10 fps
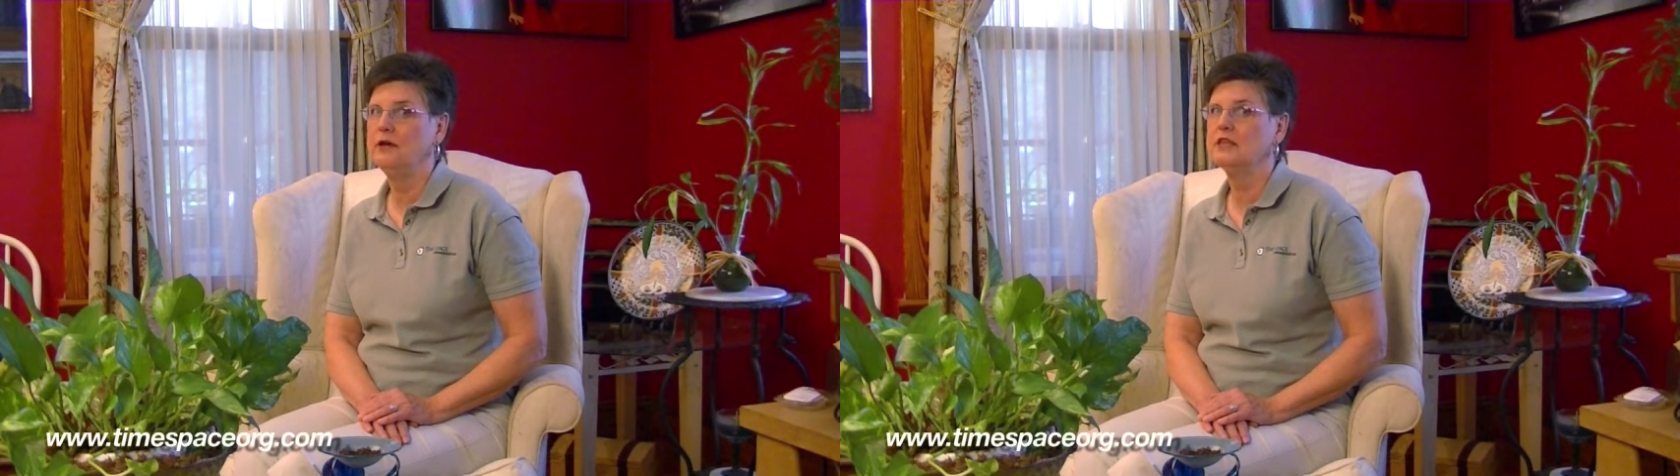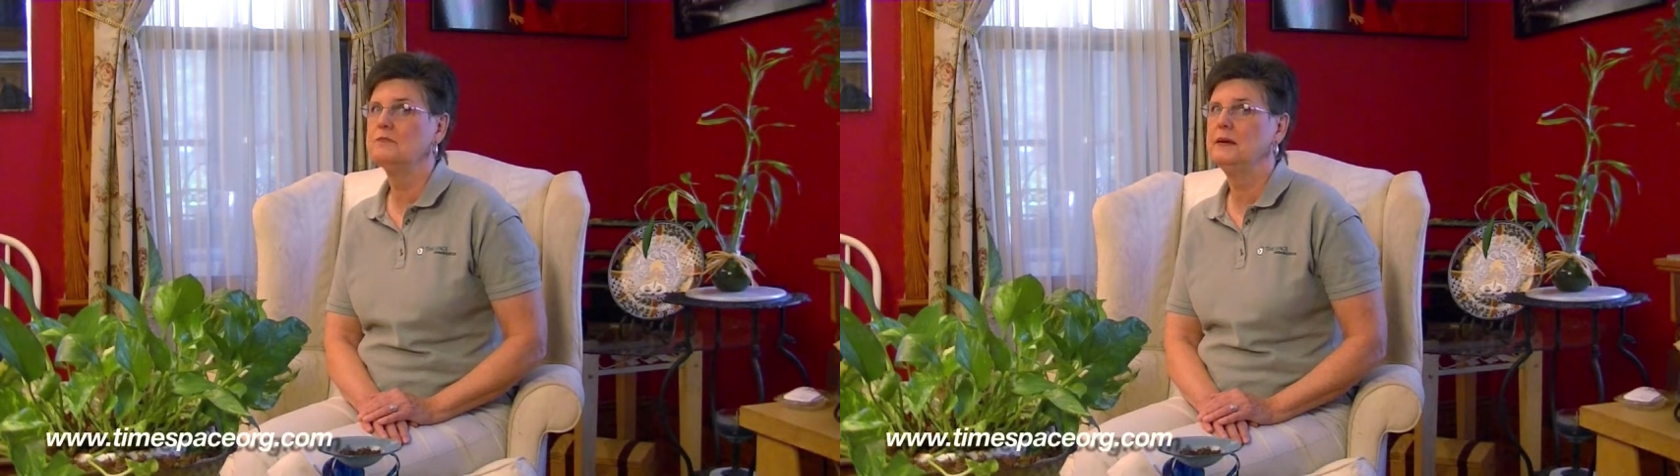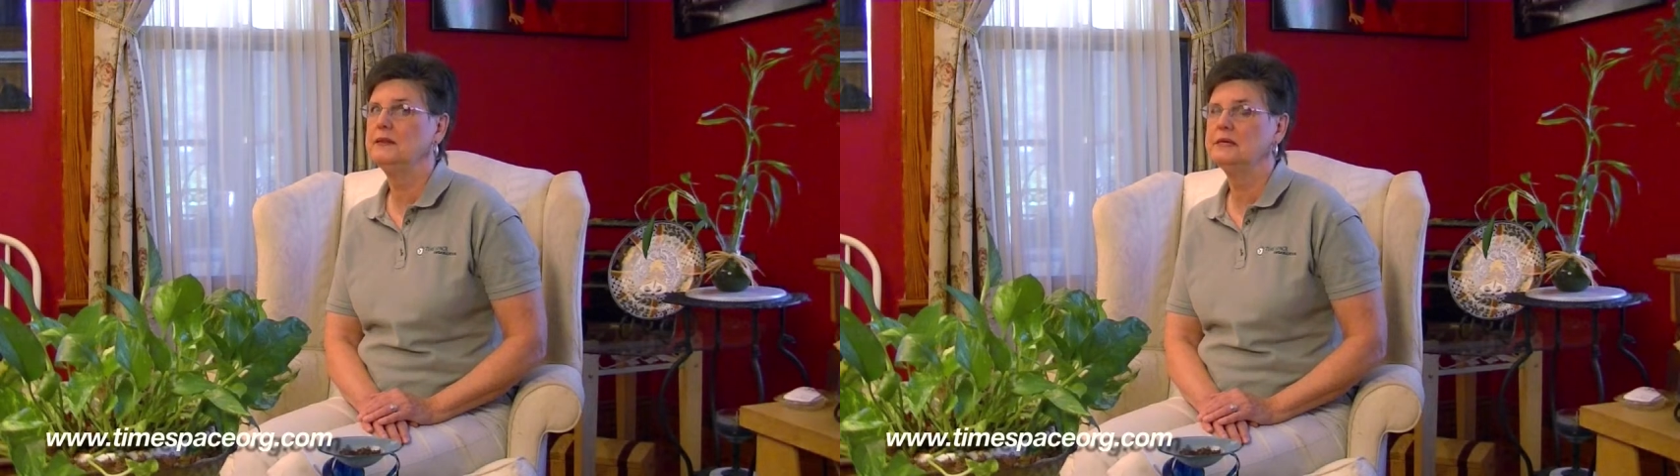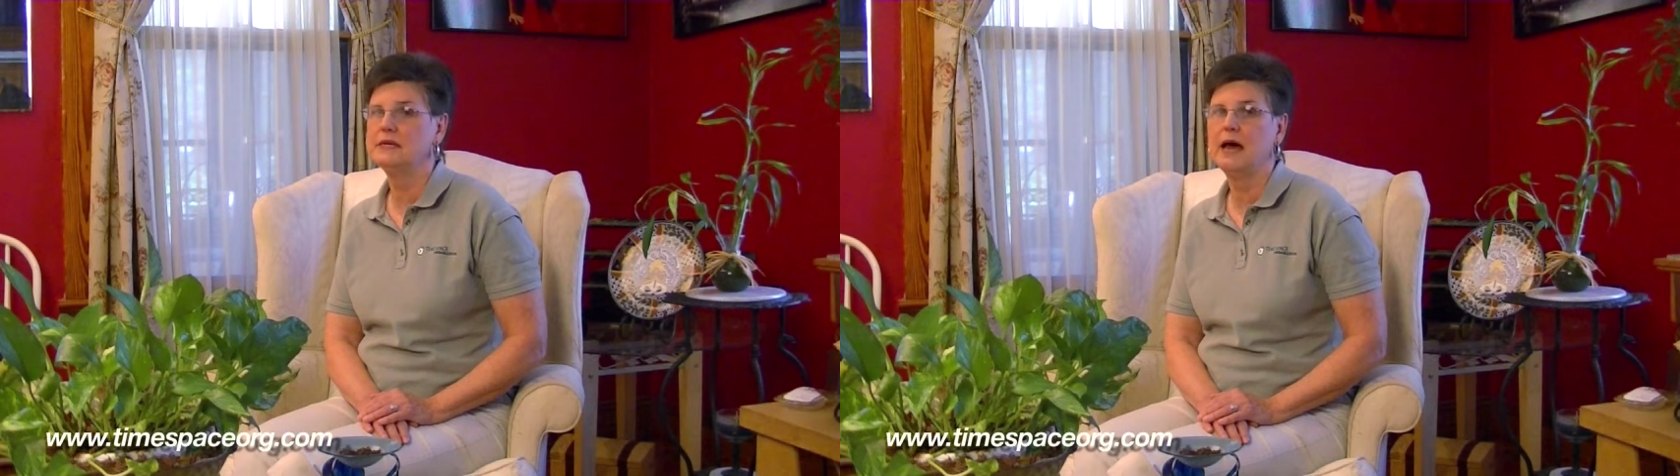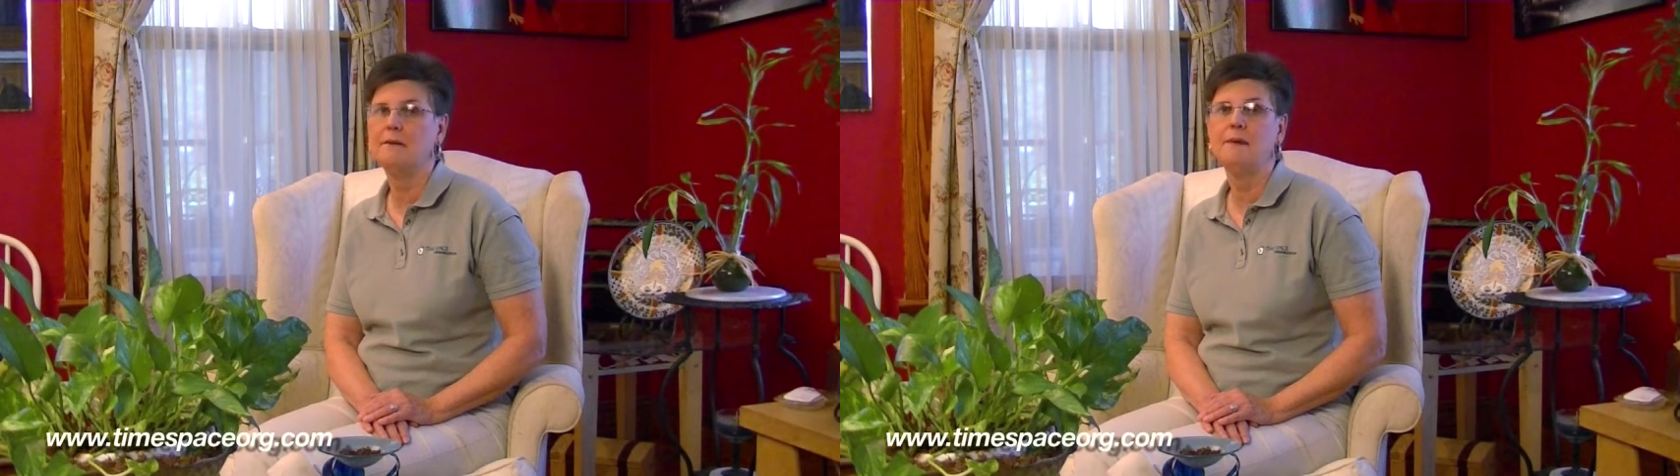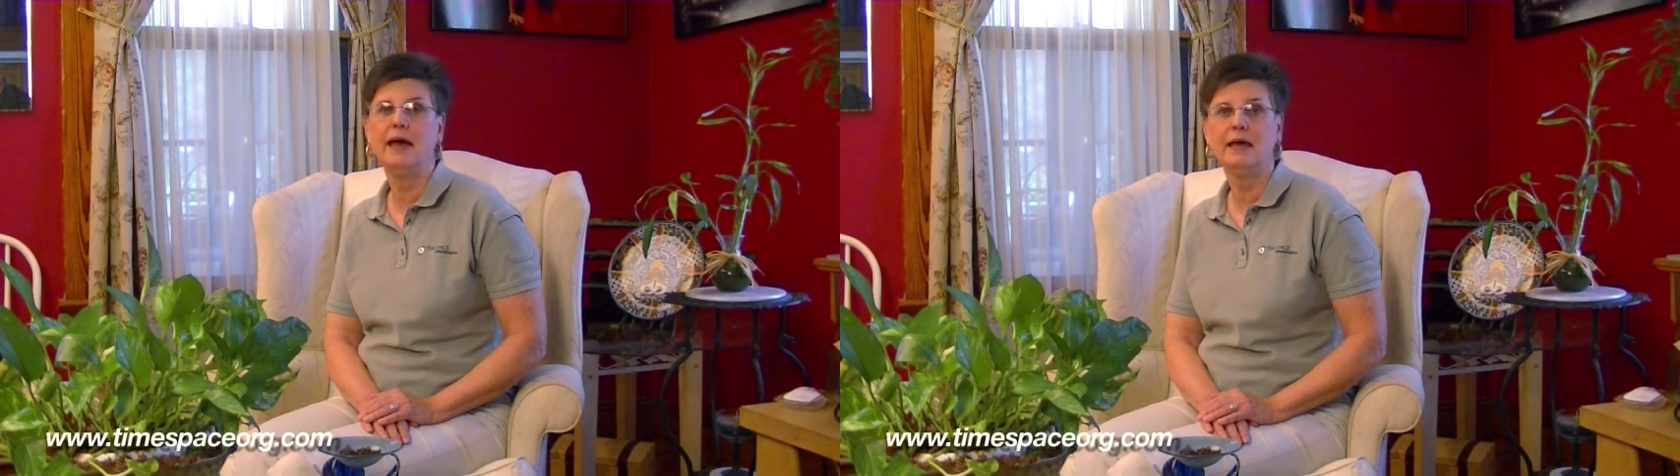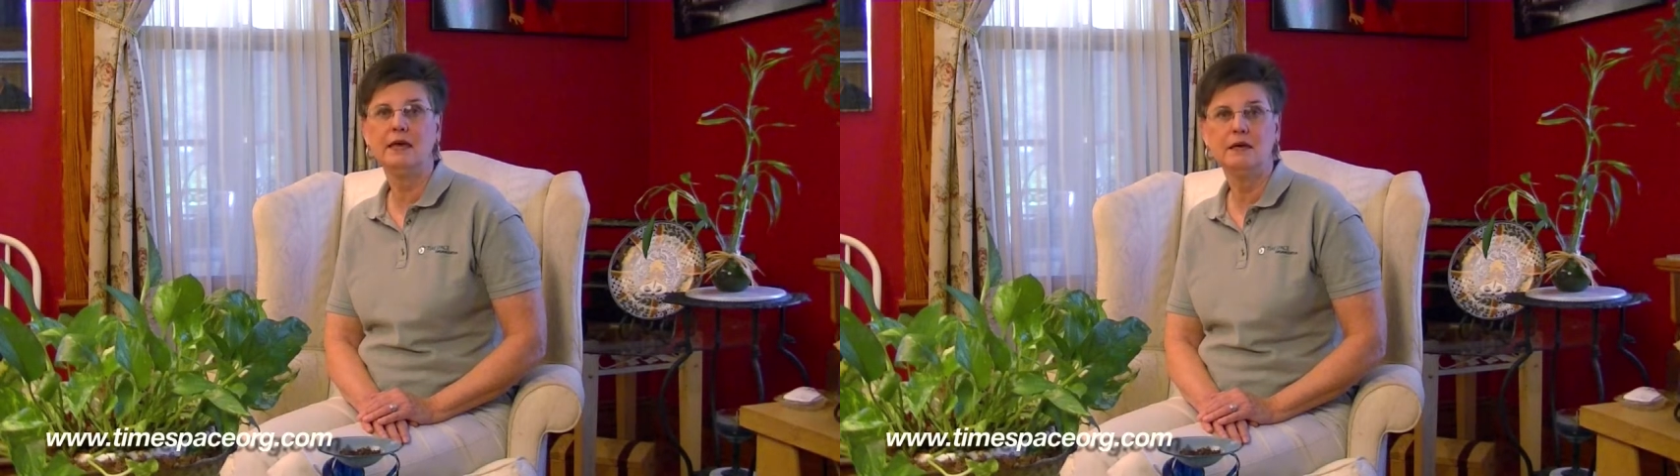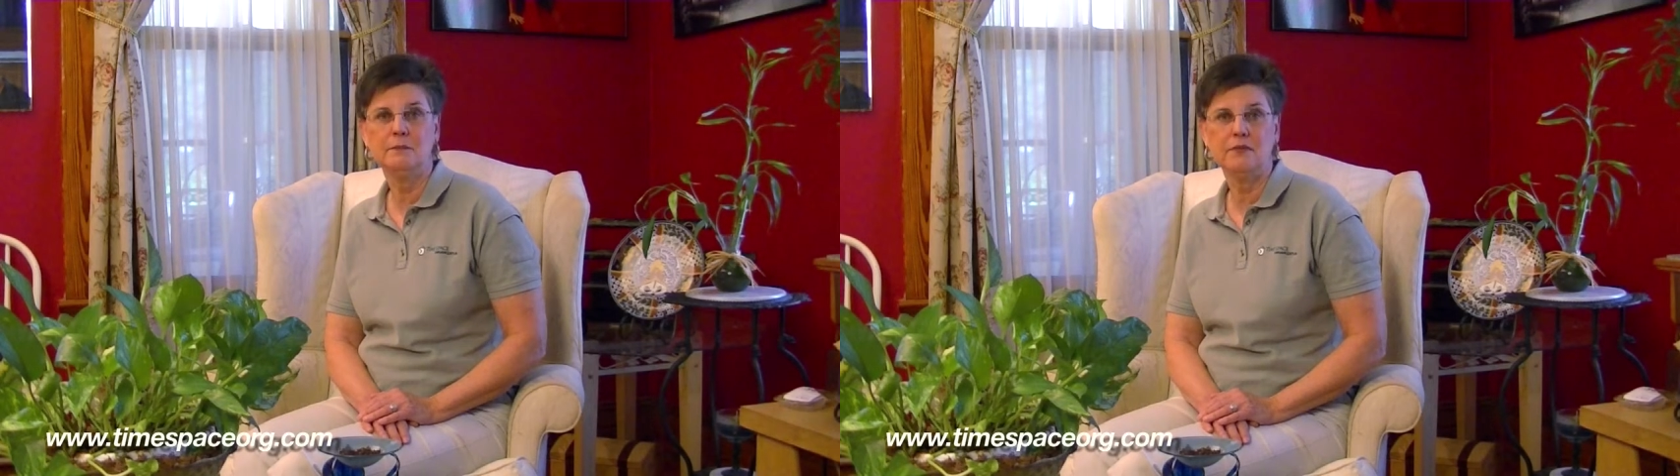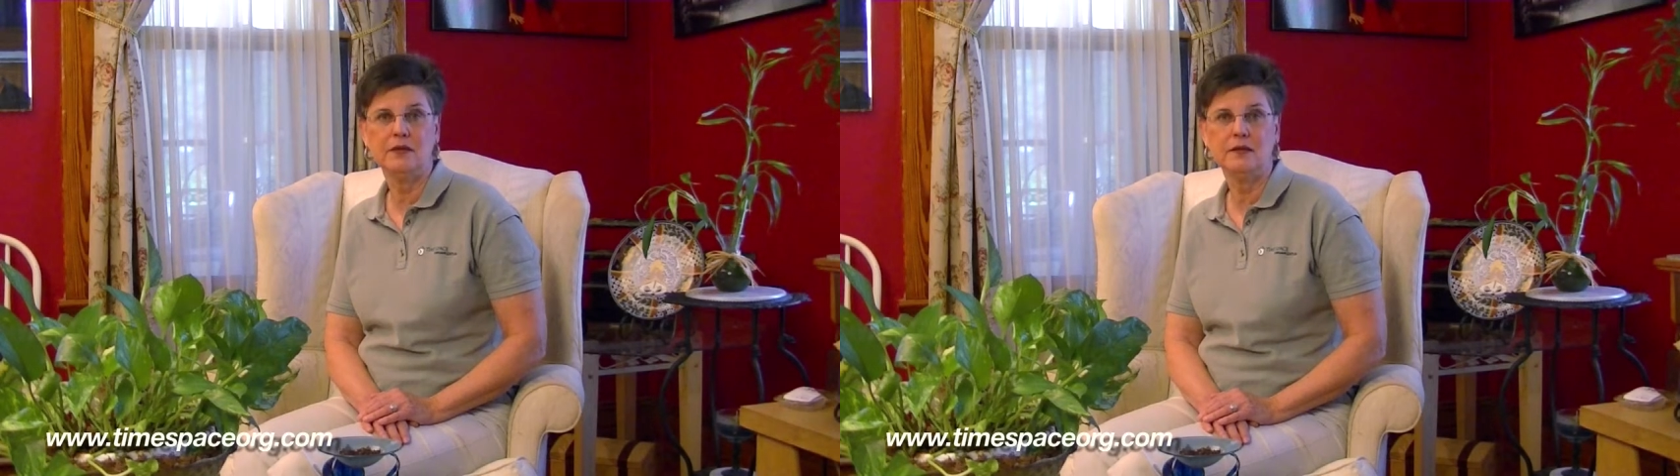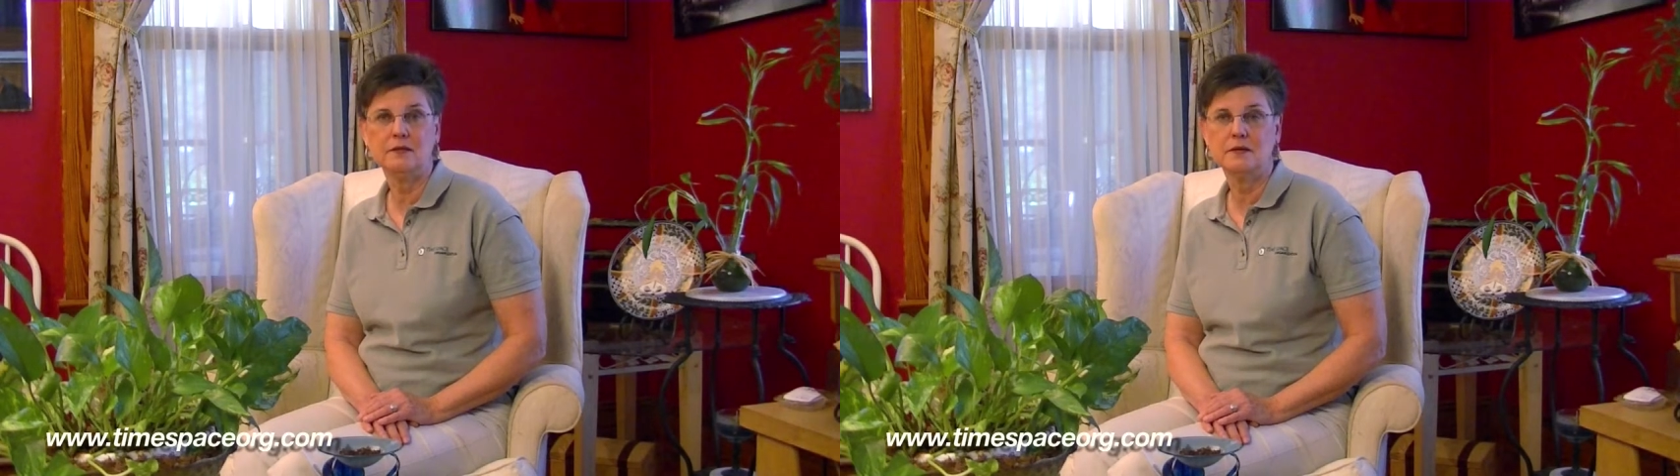and spend the time packing up
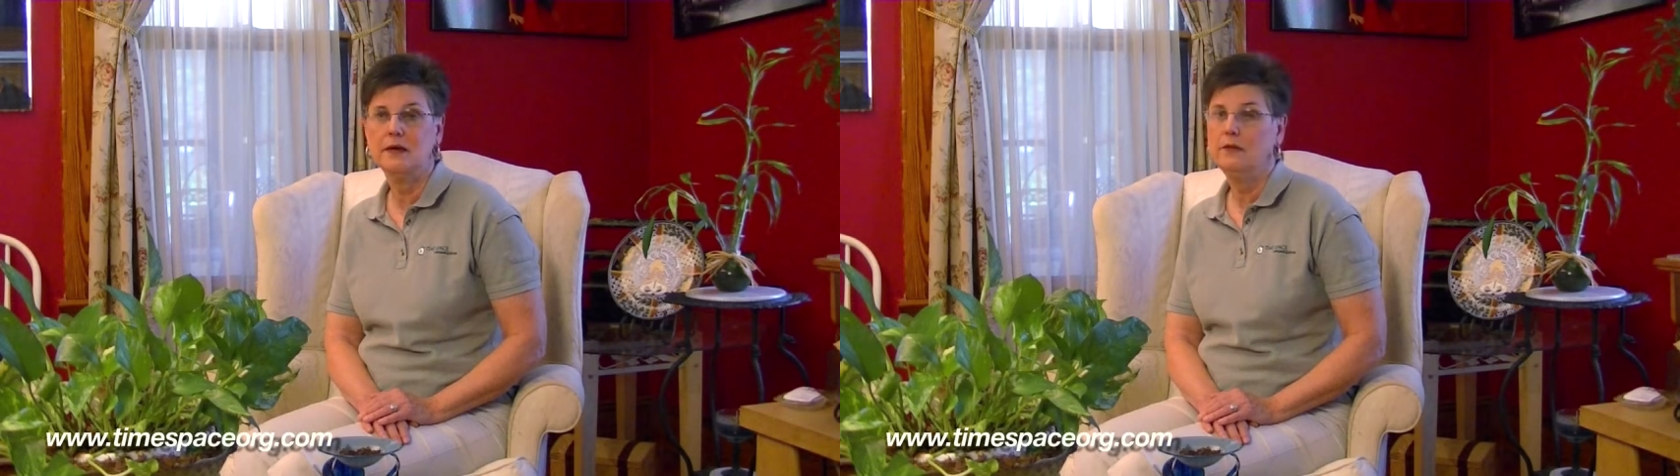things